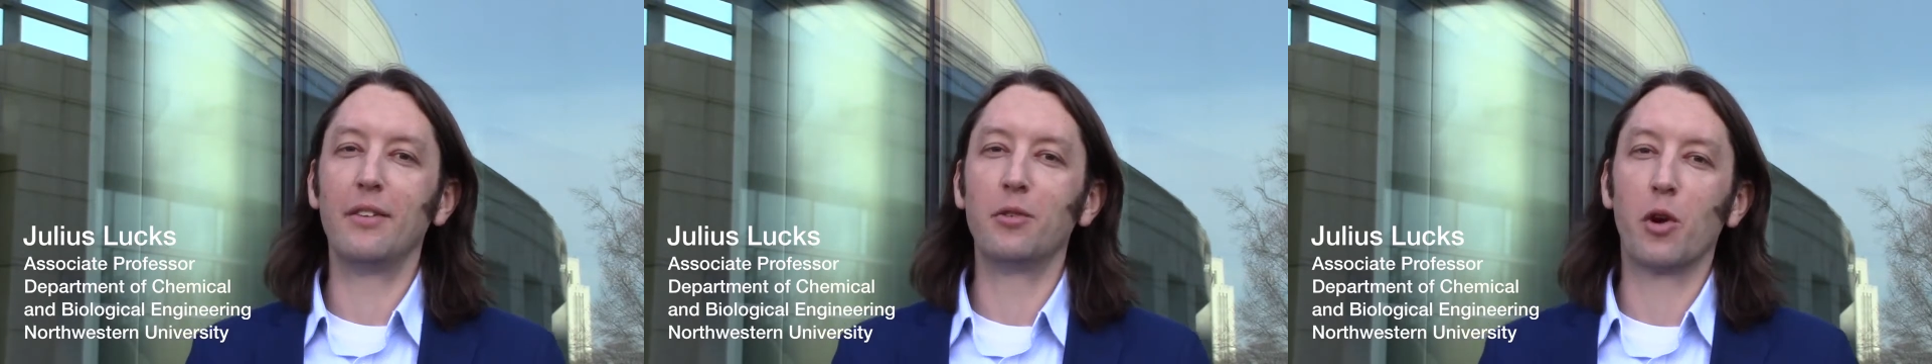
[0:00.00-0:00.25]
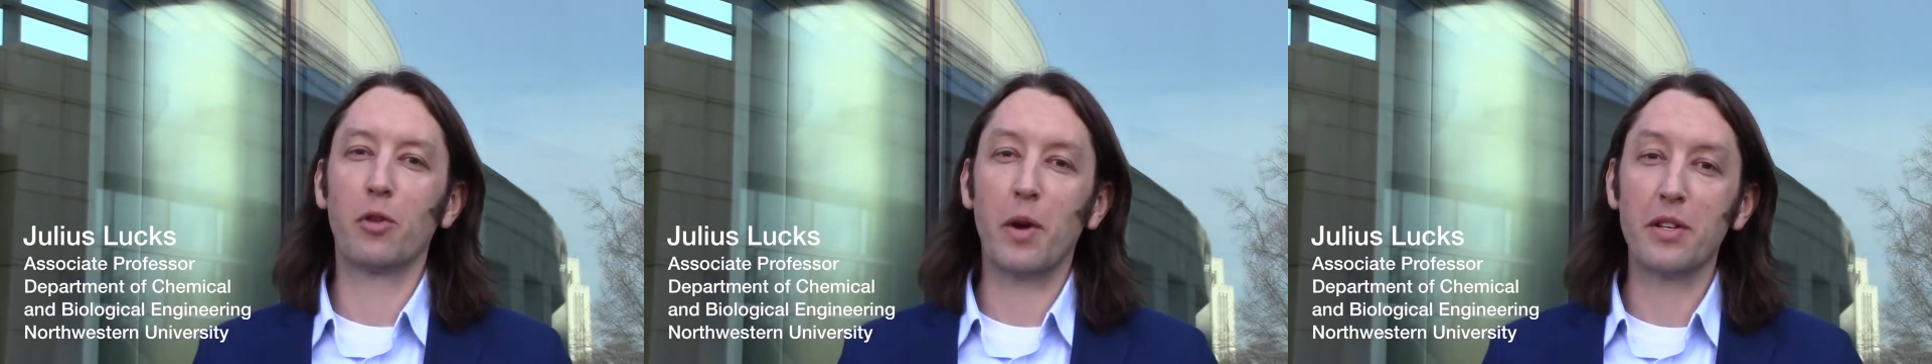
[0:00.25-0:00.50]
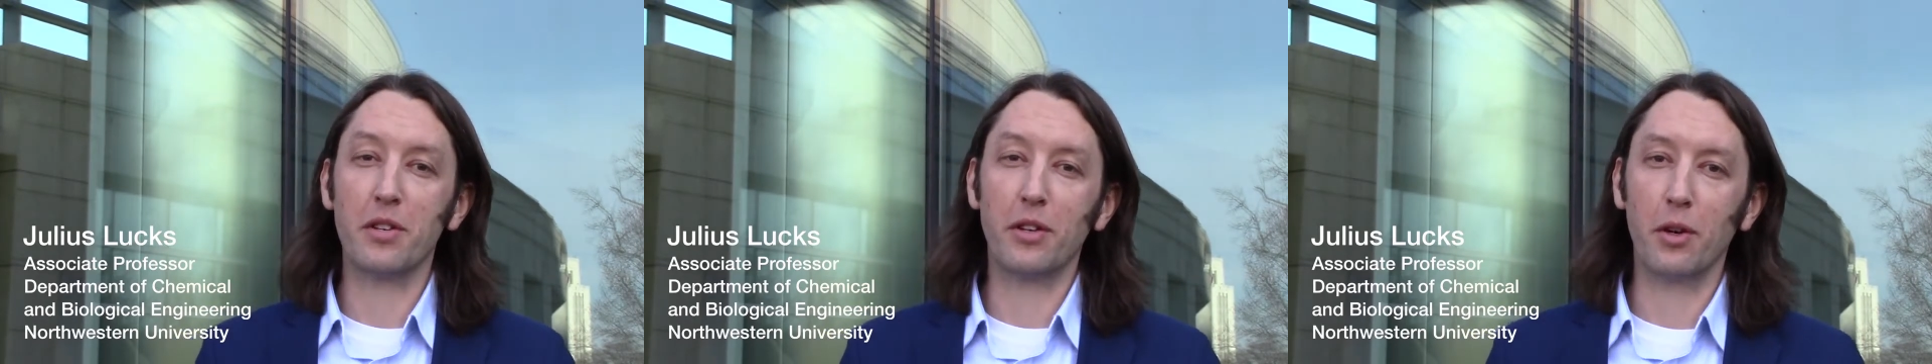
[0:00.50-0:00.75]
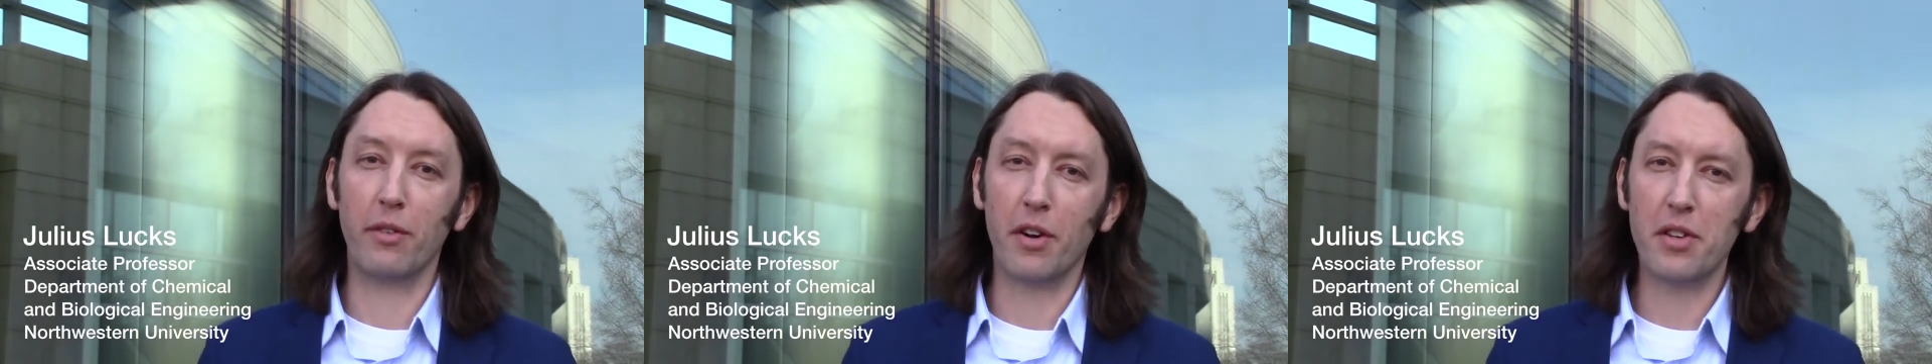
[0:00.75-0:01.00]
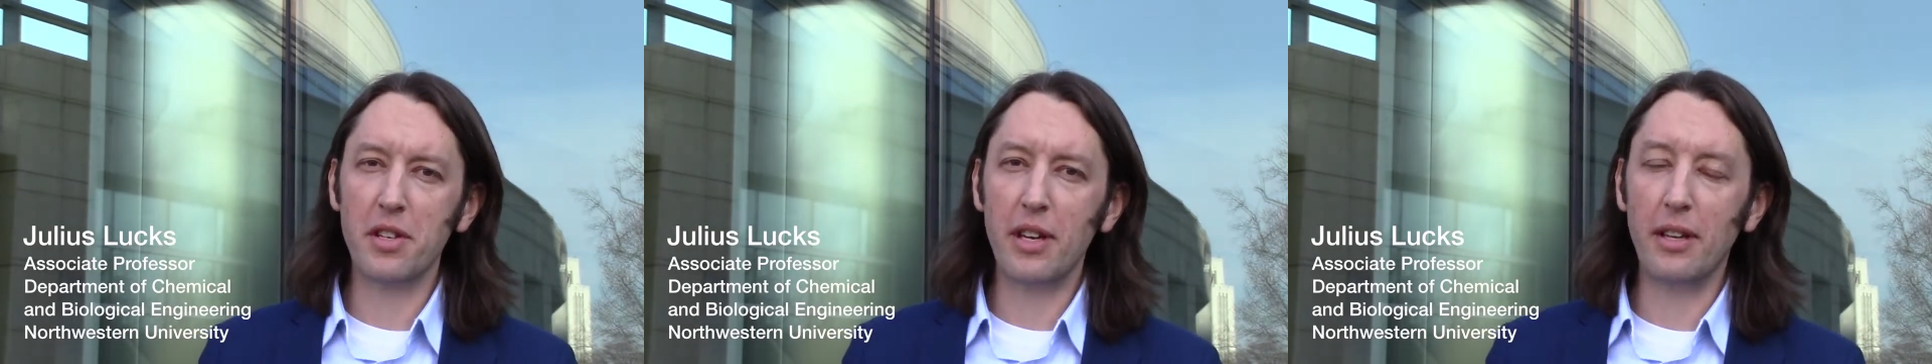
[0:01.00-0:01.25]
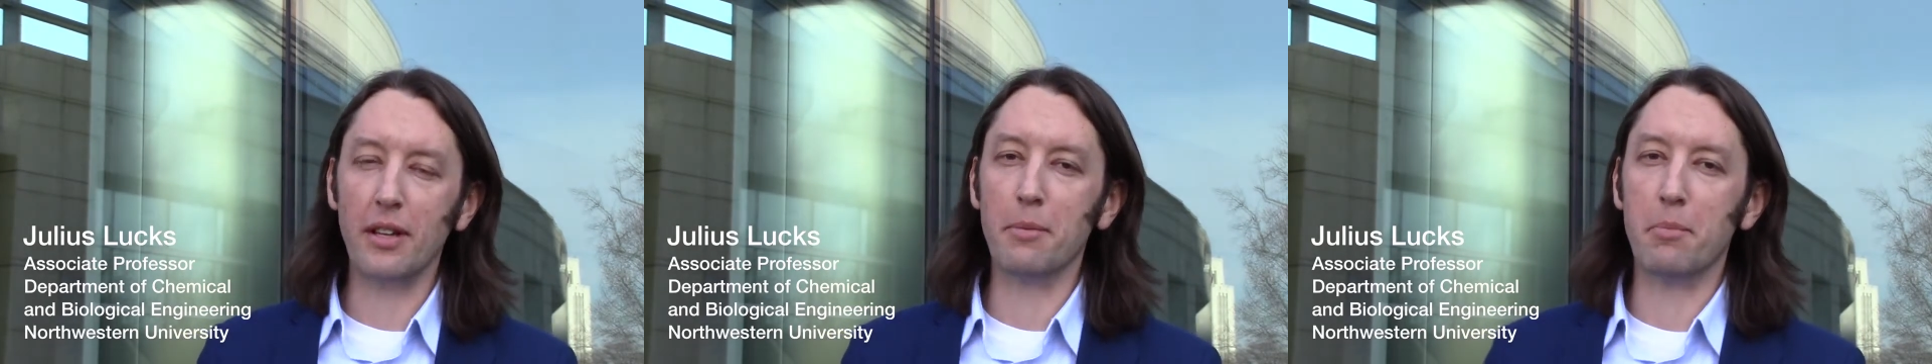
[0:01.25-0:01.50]
Northwestern University
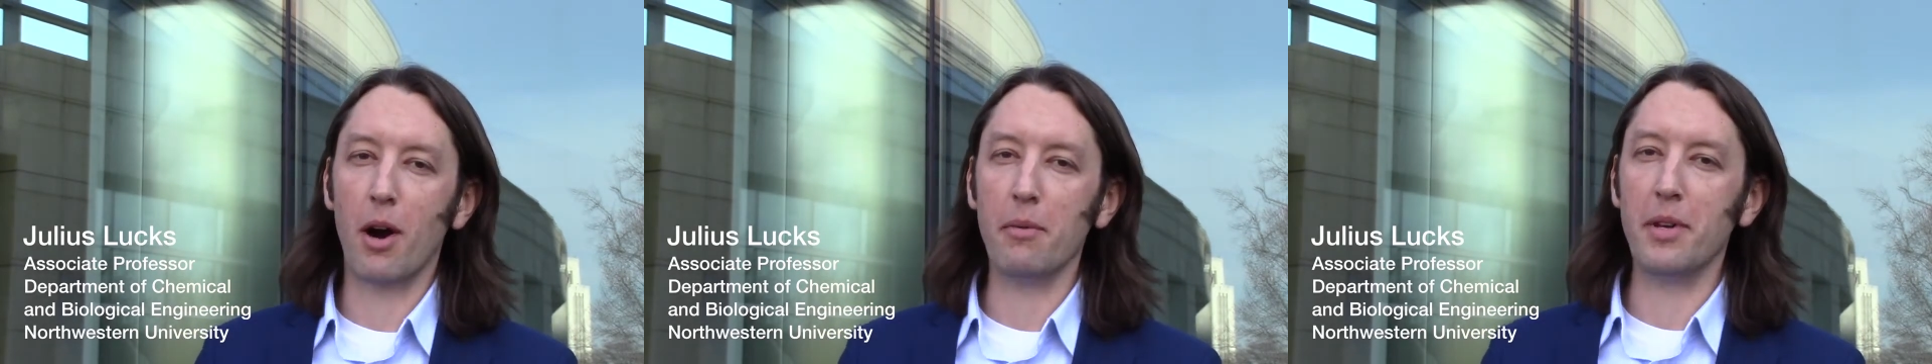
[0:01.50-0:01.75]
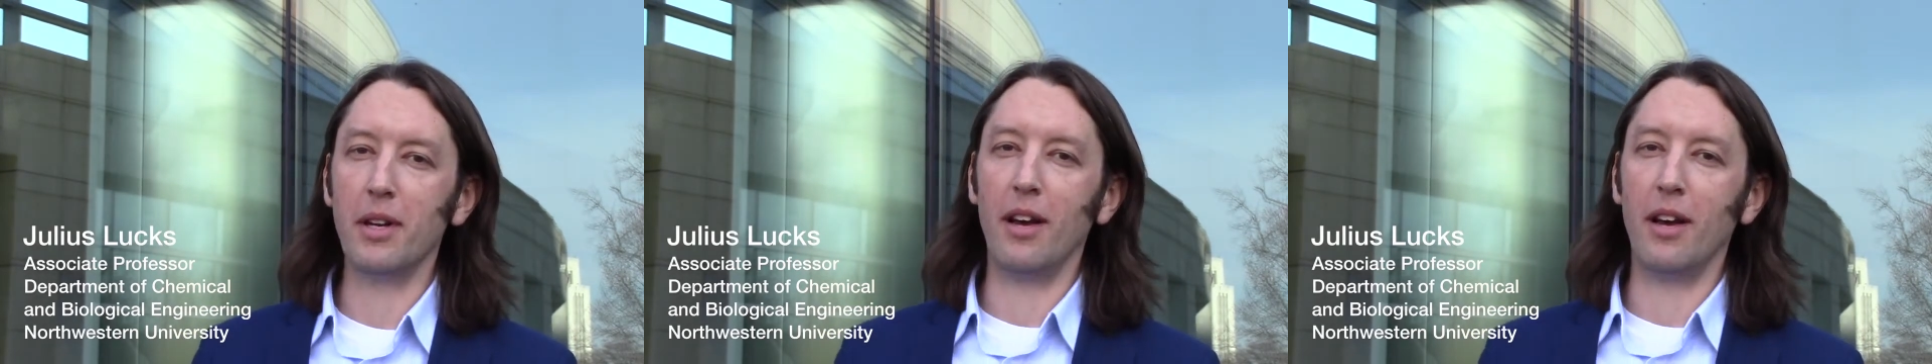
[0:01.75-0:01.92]
in the Department